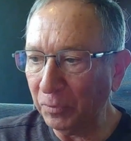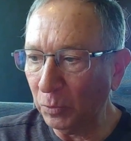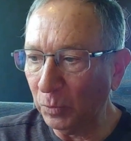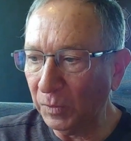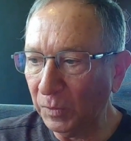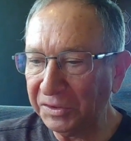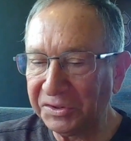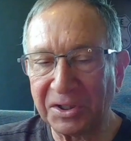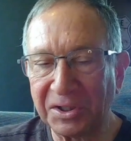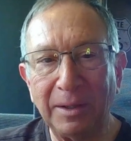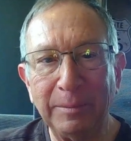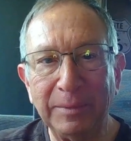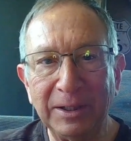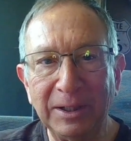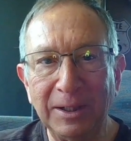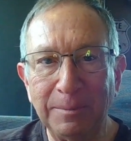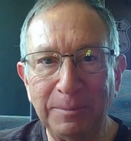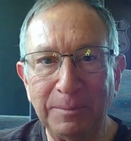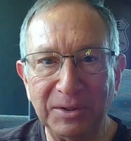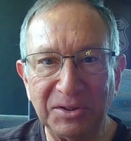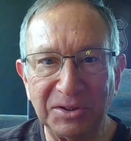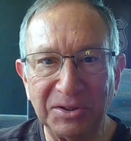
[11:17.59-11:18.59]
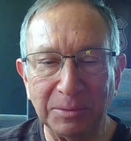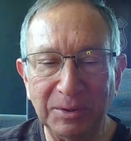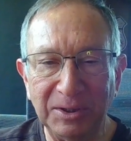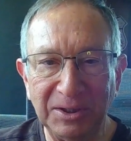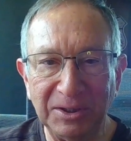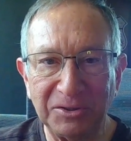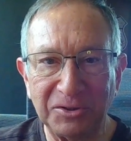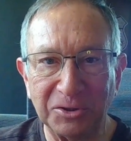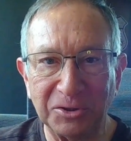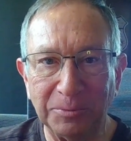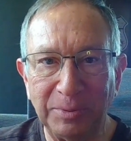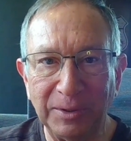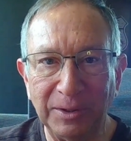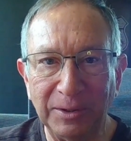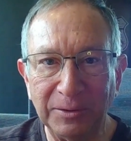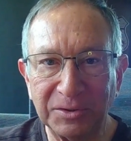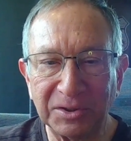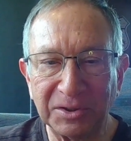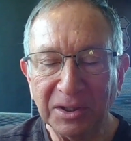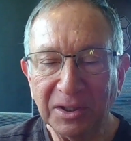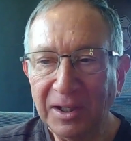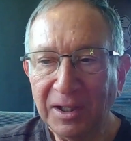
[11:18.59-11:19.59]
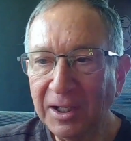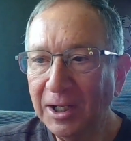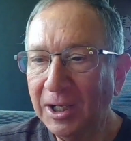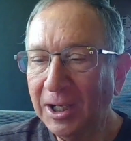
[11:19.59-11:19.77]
what's coming up in some additional posts.